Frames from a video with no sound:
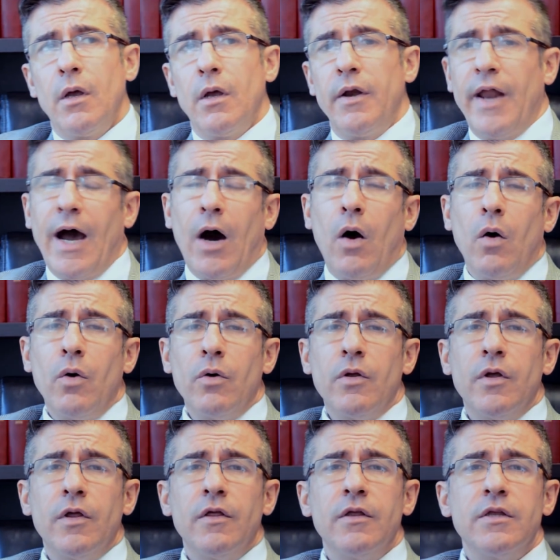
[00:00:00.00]
Now,
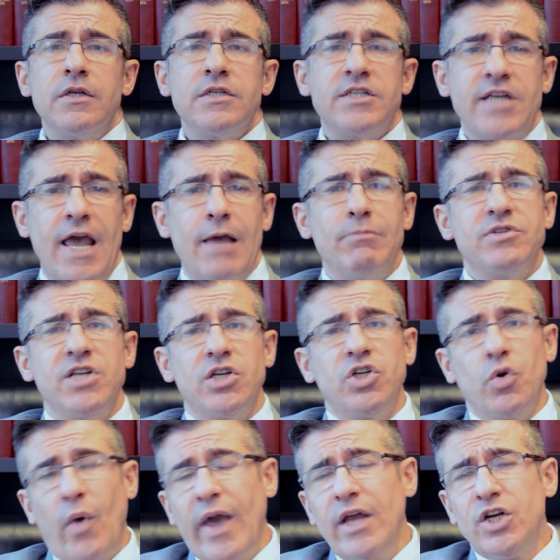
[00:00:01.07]
same
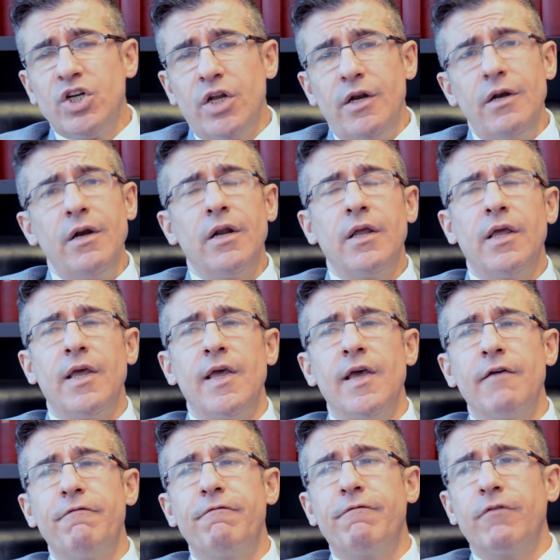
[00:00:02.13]
situation
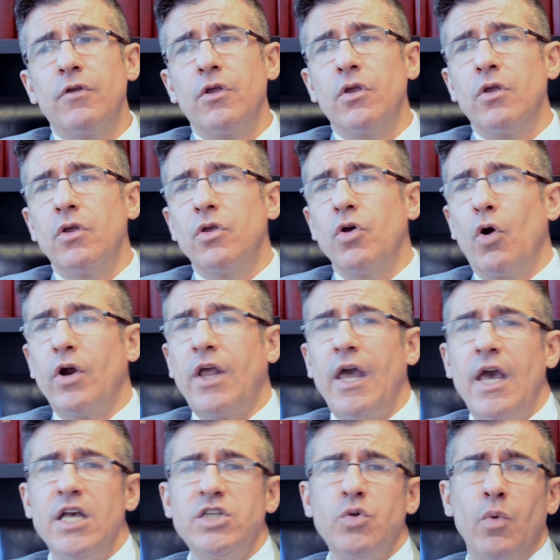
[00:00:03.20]
if your
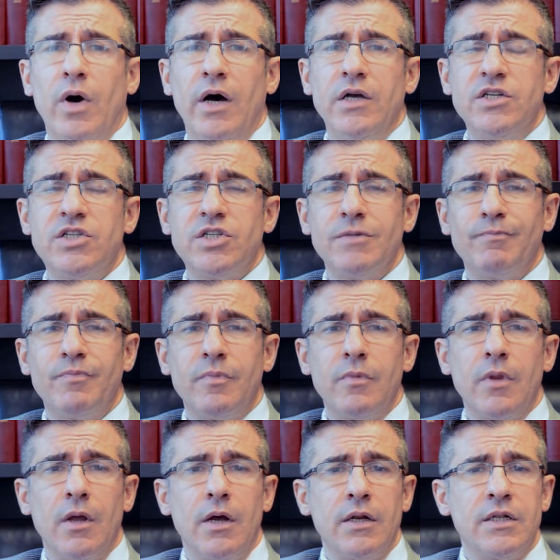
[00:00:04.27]
case was
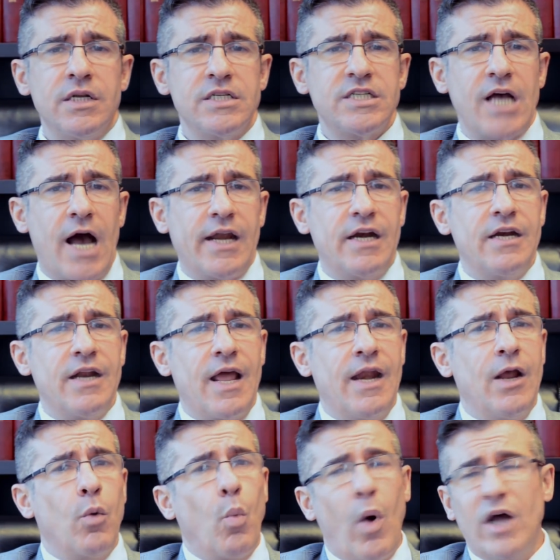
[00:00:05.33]
decided
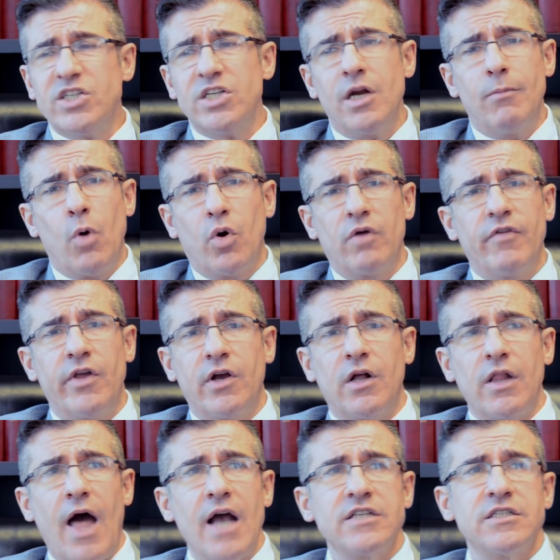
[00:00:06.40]
and it wasn't a motor
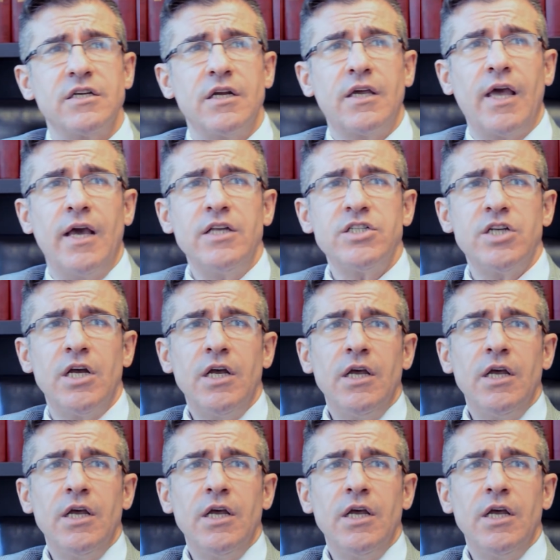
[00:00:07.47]
vehicle accident case.